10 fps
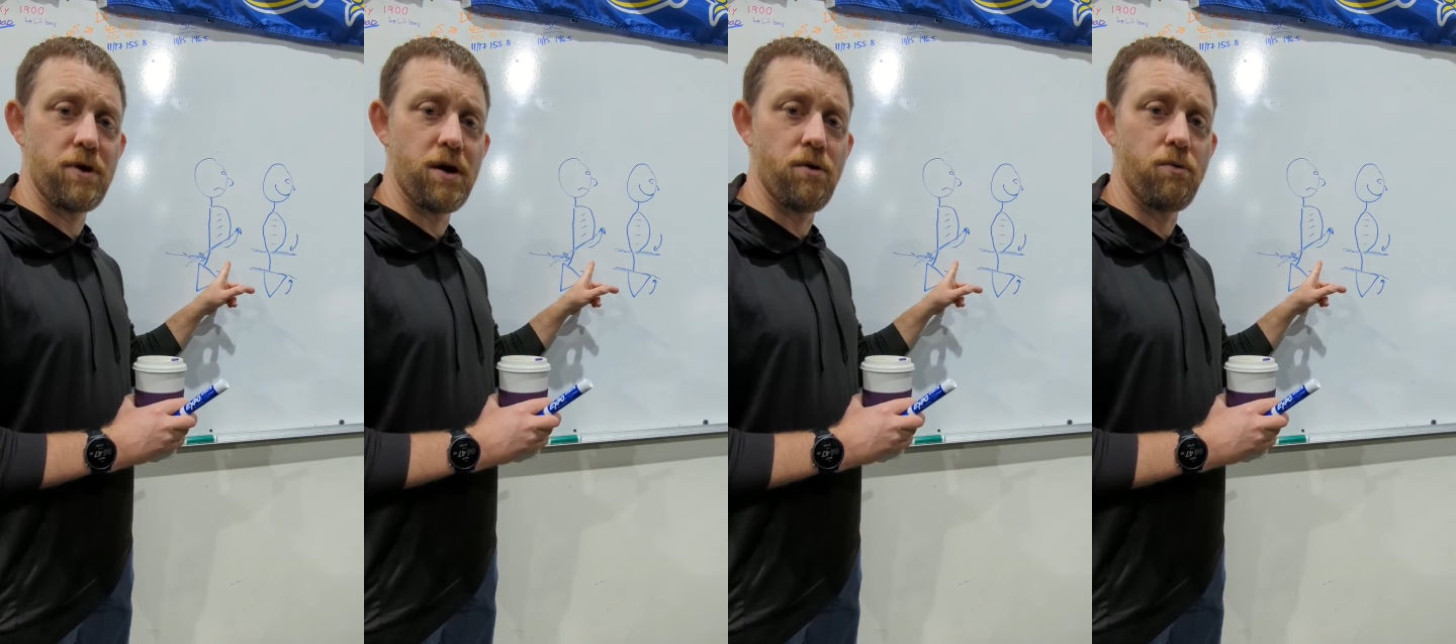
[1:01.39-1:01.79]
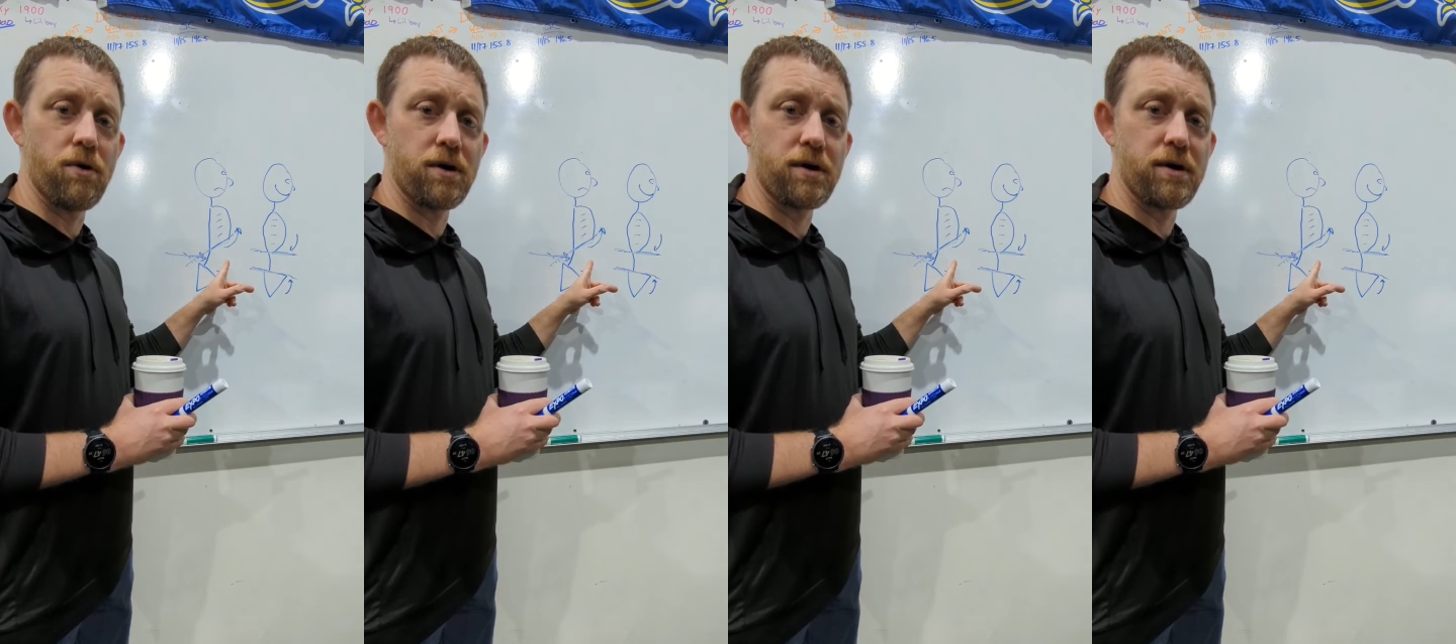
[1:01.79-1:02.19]
a
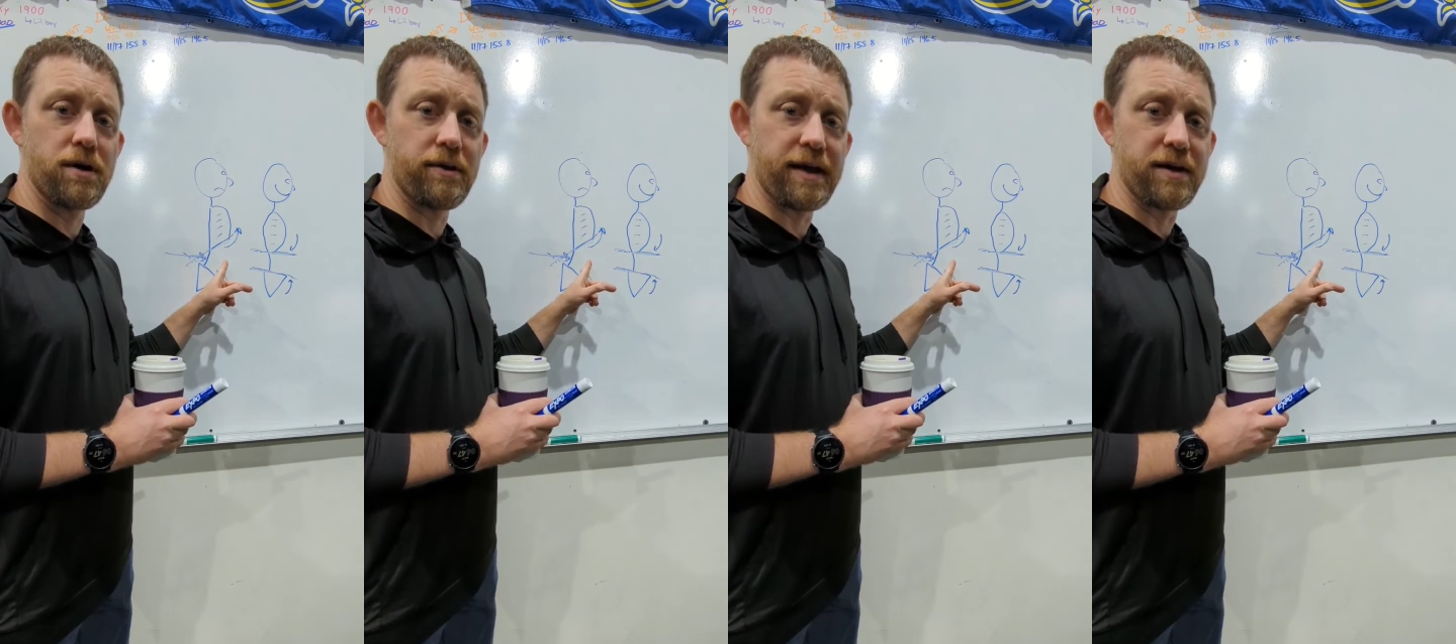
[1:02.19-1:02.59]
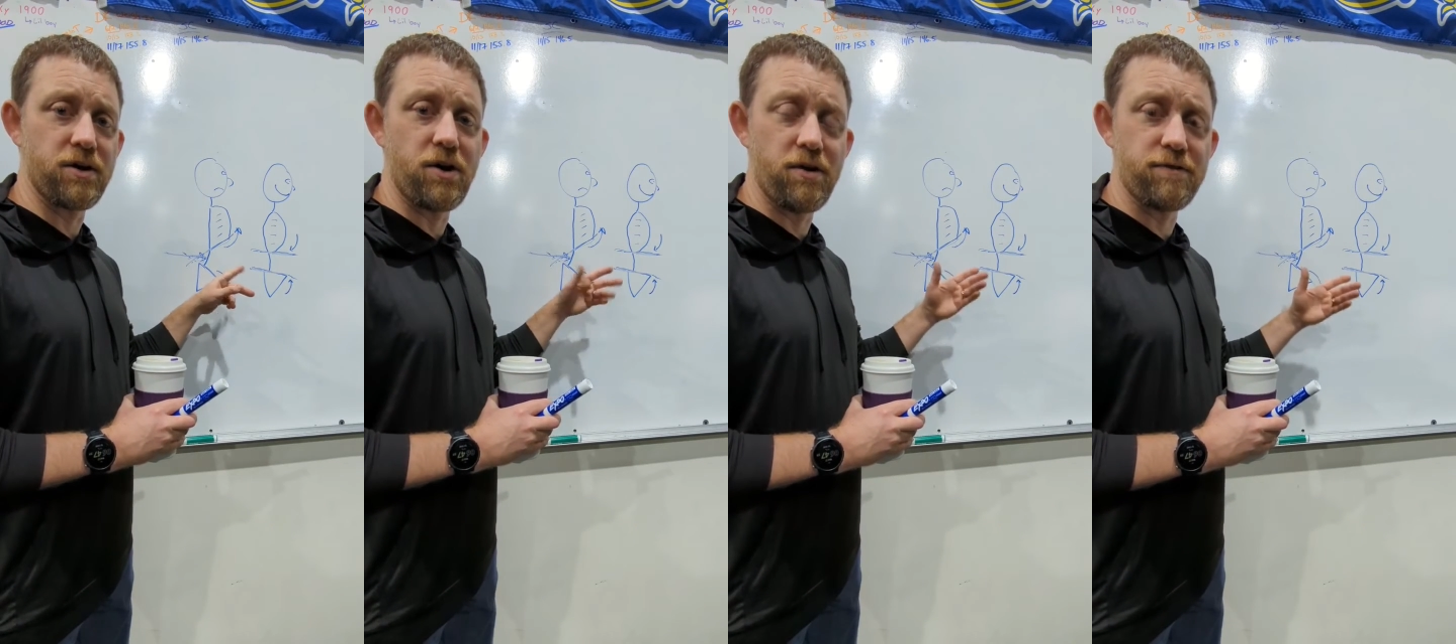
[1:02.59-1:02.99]
worker, like a
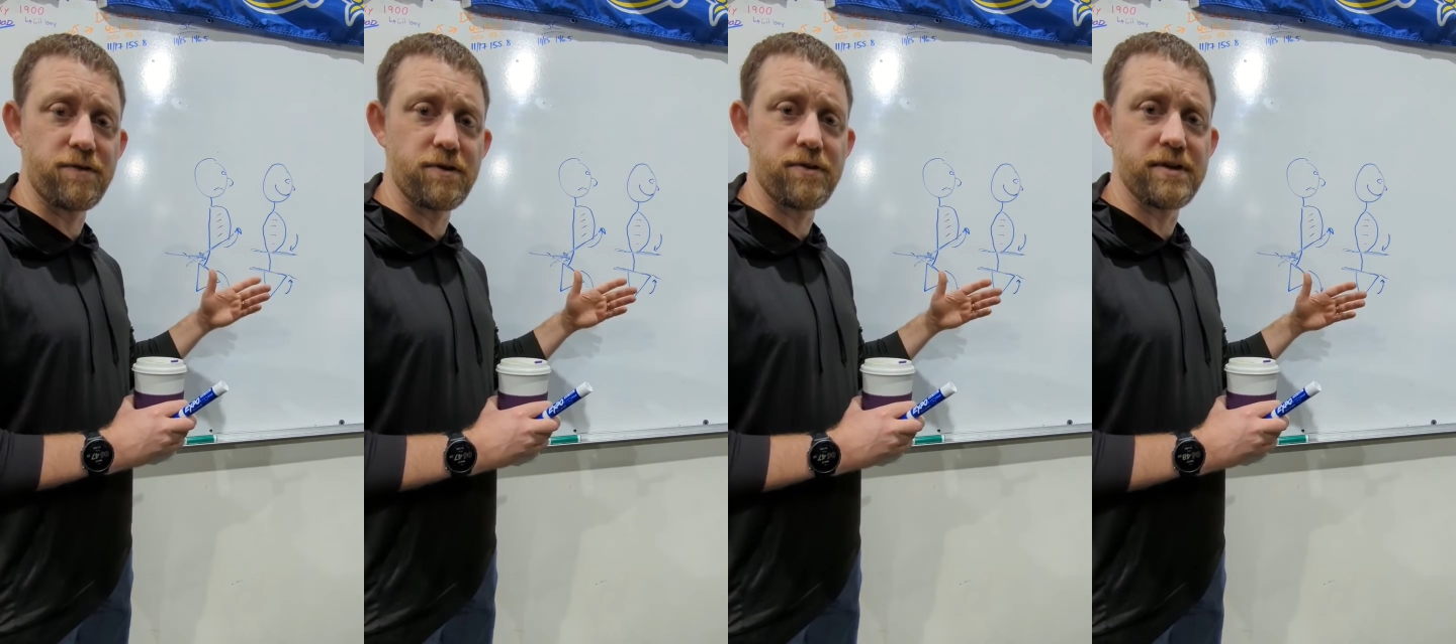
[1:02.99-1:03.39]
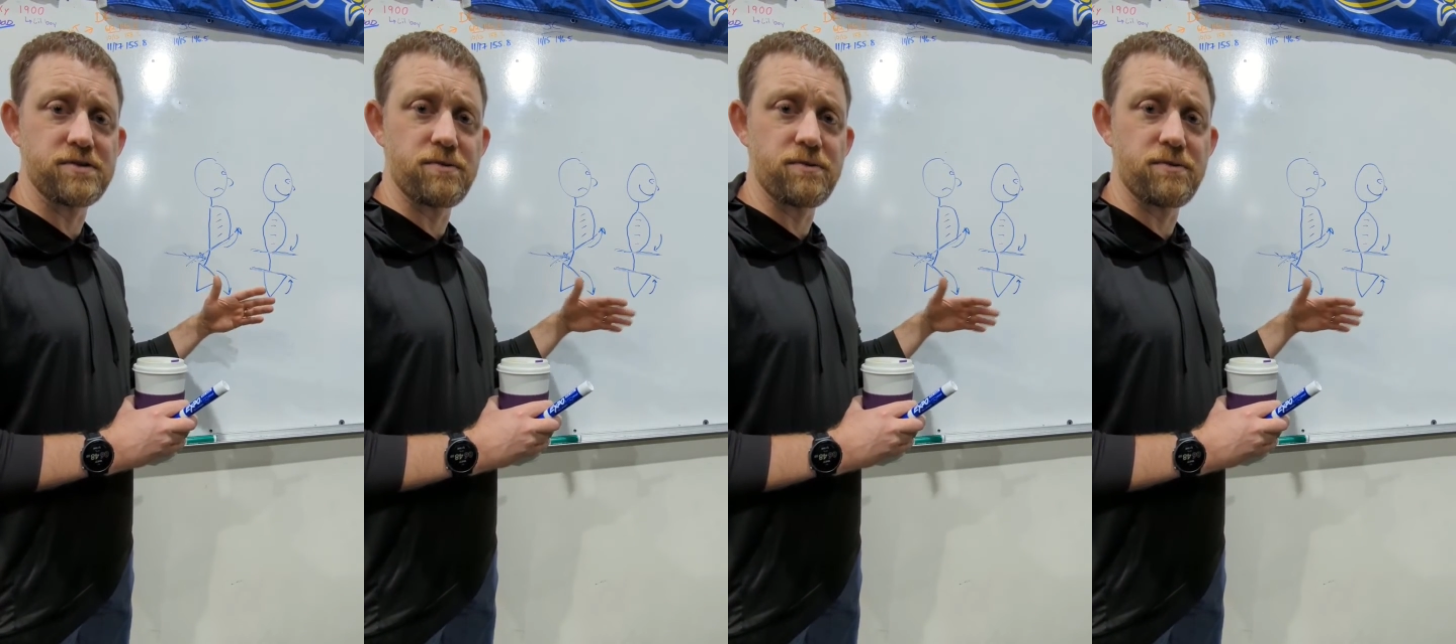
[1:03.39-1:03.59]
golfer that's a